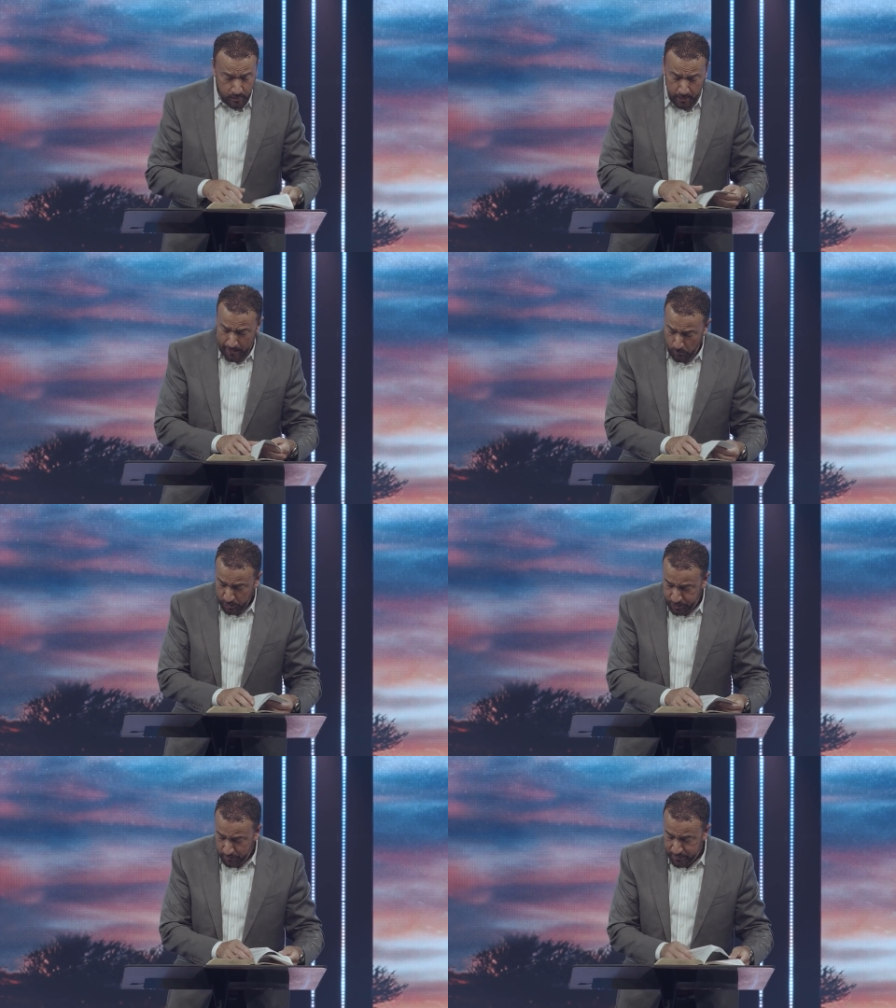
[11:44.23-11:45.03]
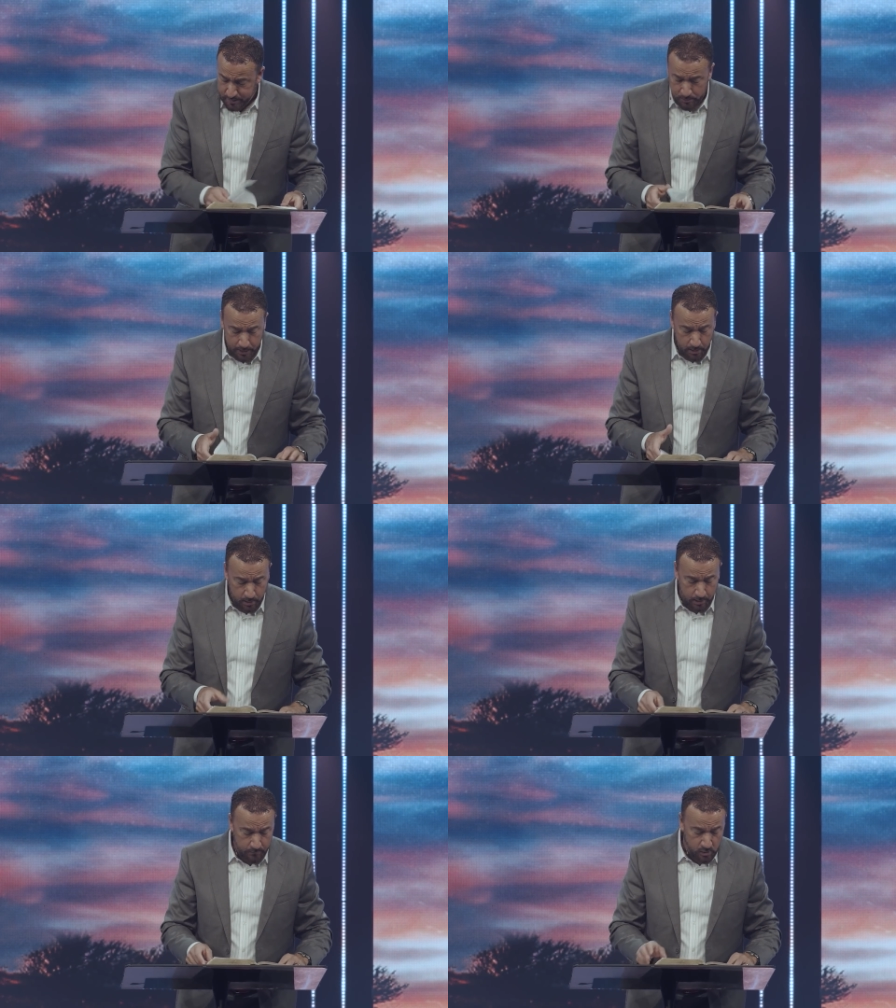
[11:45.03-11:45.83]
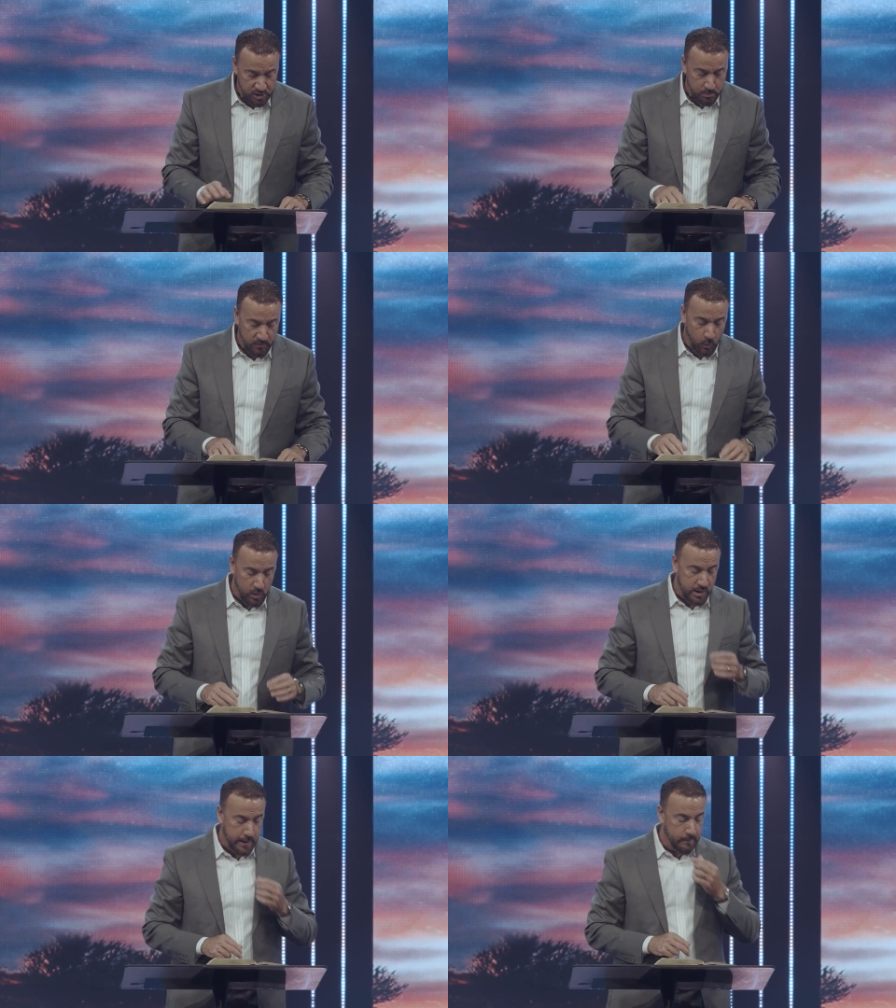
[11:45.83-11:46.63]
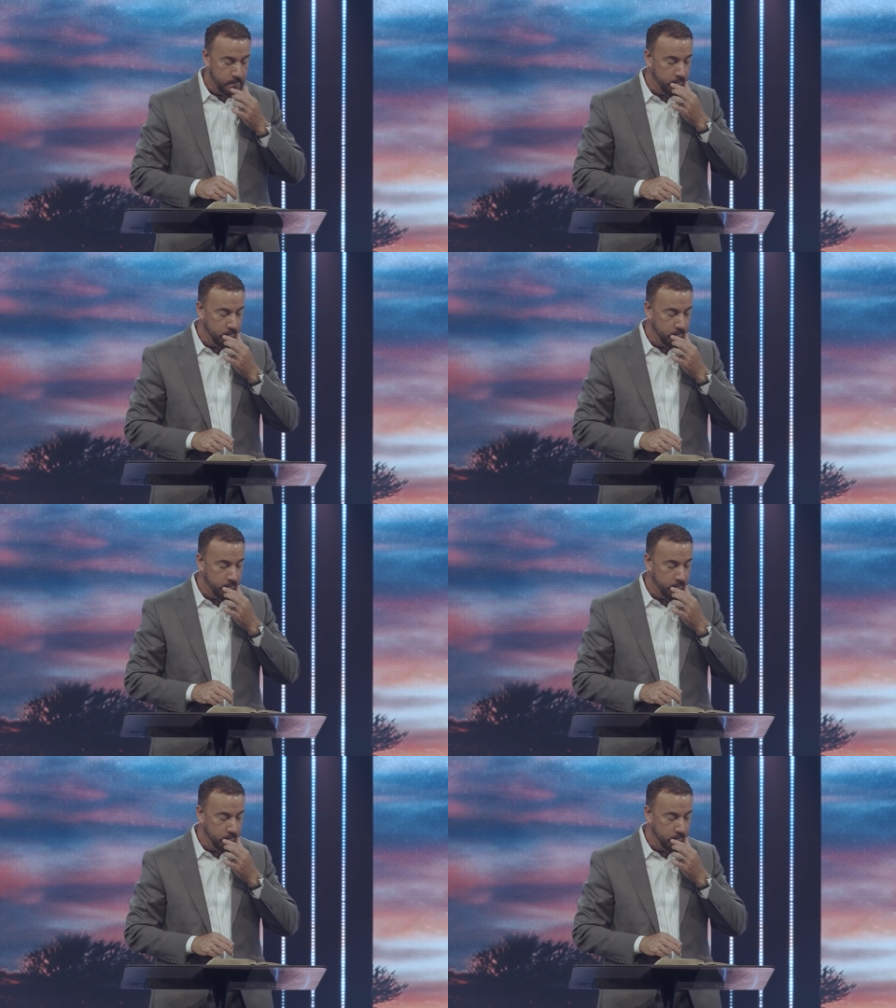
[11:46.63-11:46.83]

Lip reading: And I want to show you something here in verse number 14.